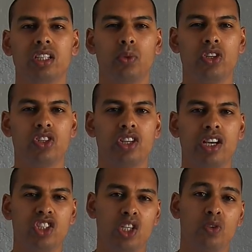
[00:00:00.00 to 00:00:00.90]
which
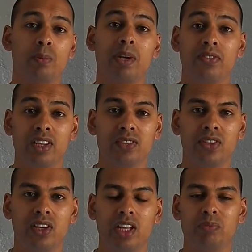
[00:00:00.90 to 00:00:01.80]
as you know from my first
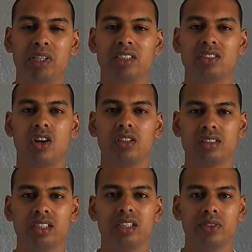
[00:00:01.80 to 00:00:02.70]
video, that means it's
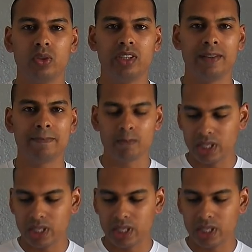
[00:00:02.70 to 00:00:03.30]
holster review time.